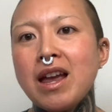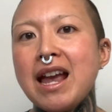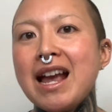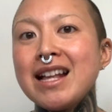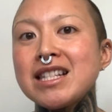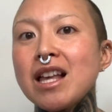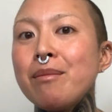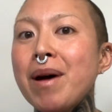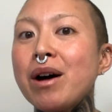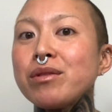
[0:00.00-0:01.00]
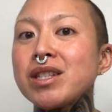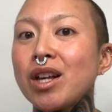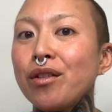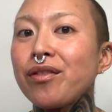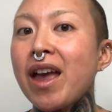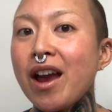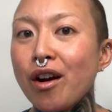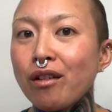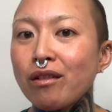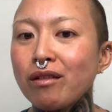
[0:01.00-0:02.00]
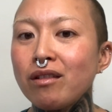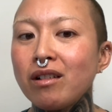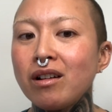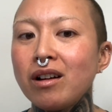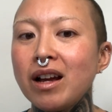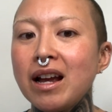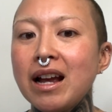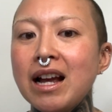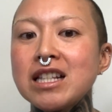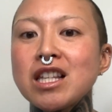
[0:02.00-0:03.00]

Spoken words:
It's about self-care. It's